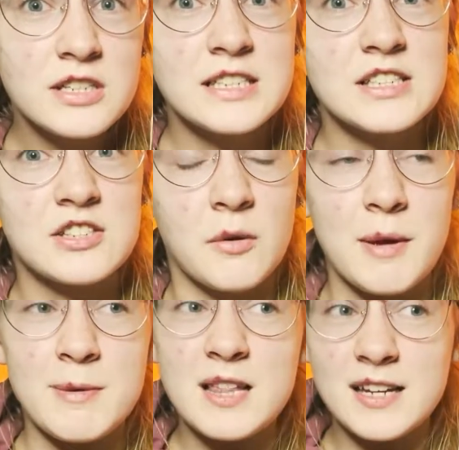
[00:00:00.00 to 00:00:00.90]
so
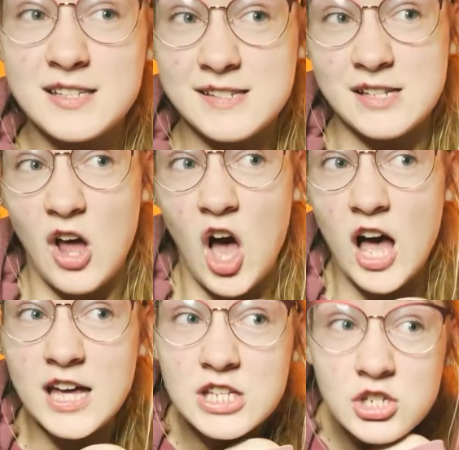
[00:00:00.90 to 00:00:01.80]
maybe let's
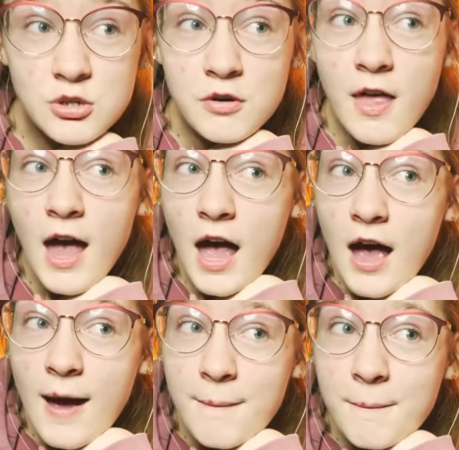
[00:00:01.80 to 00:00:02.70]
not do
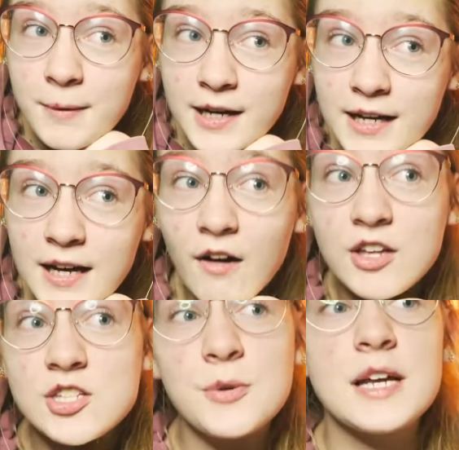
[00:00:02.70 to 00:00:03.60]
that. But
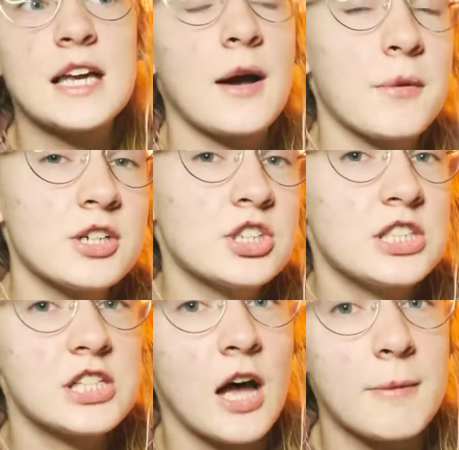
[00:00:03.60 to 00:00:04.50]
also, I get where
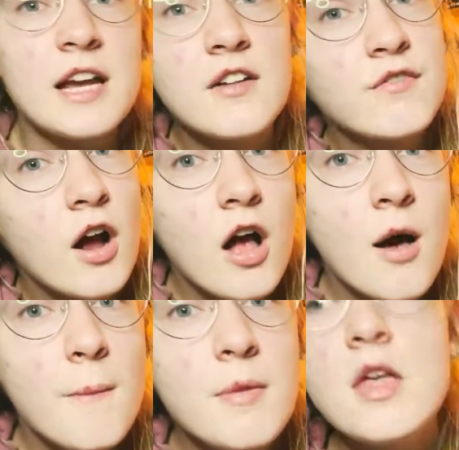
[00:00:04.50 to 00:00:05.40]
she's coming
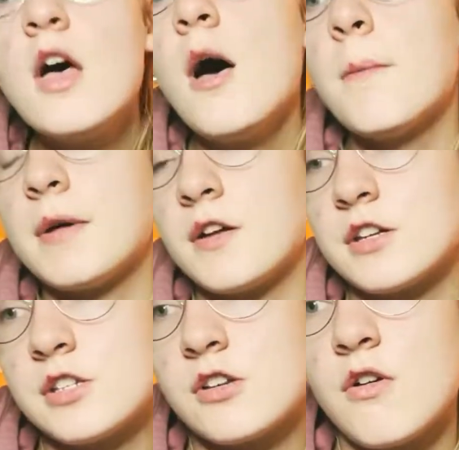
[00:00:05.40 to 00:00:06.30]
from, but
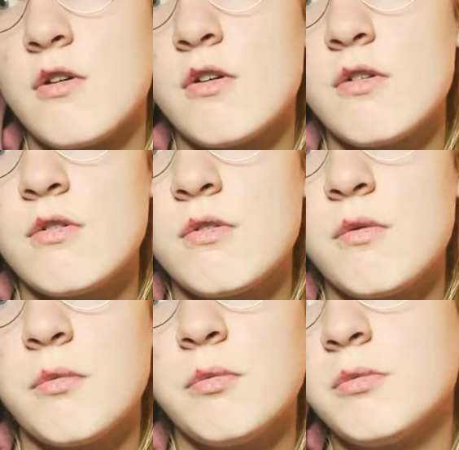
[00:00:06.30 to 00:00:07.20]
also,
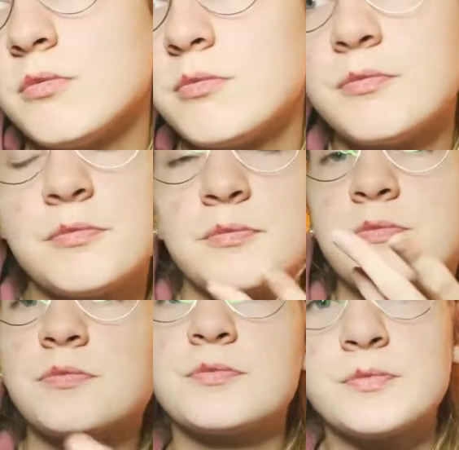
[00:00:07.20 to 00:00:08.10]

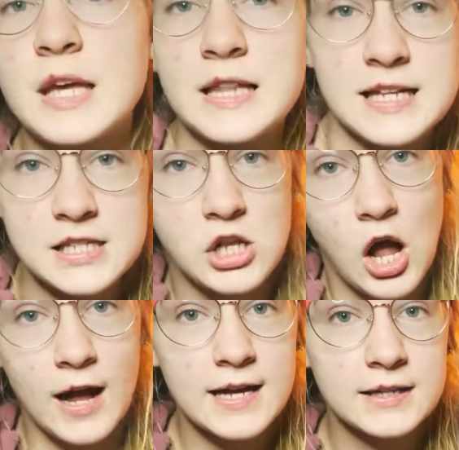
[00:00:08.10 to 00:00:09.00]
let's not.